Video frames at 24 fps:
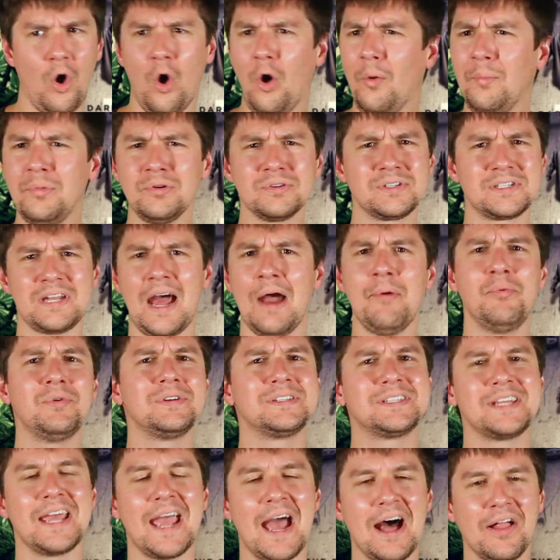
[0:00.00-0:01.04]
almost, I
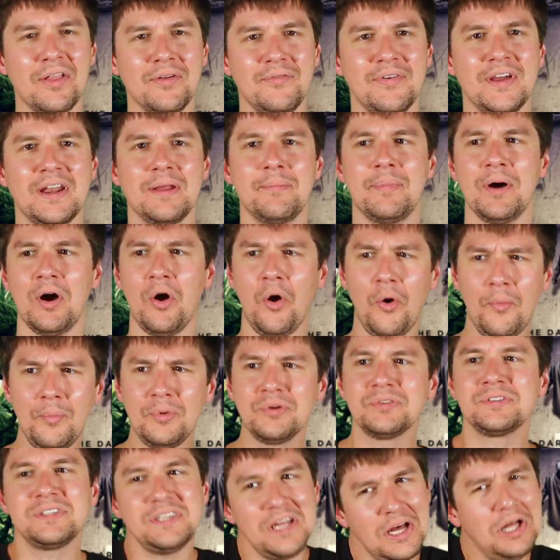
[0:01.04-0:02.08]
wouldn't say elevated, but
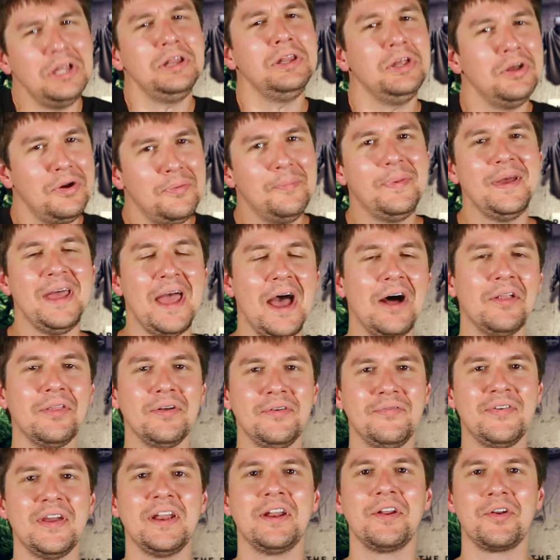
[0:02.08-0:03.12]
almost a little bit
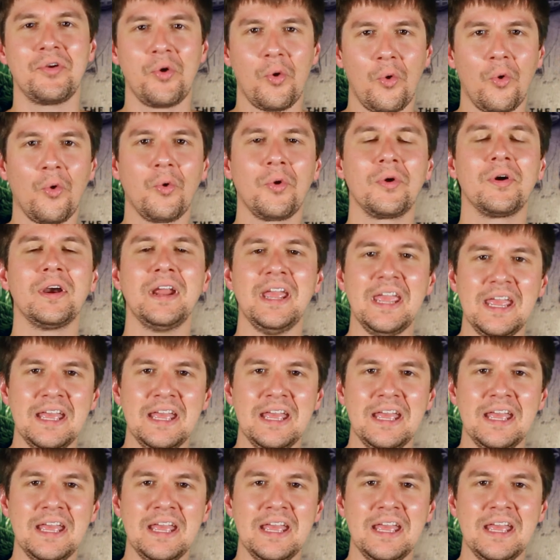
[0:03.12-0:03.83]
elevated horror